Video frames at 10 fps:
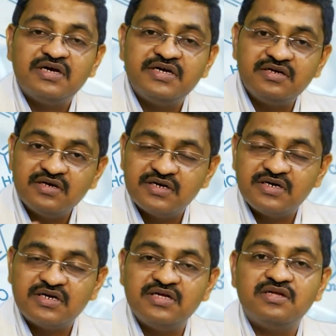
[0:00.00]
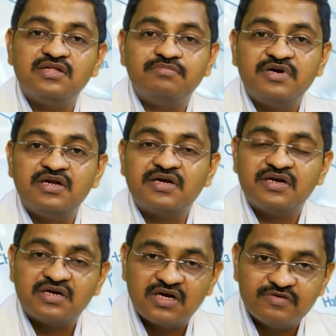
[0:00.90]
Inherently, the male
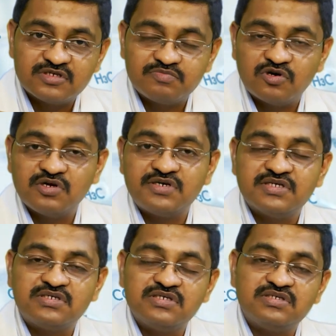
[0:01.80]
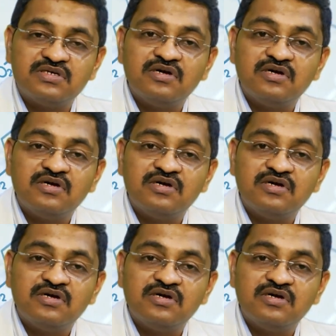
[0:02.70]
can have a smaller testis,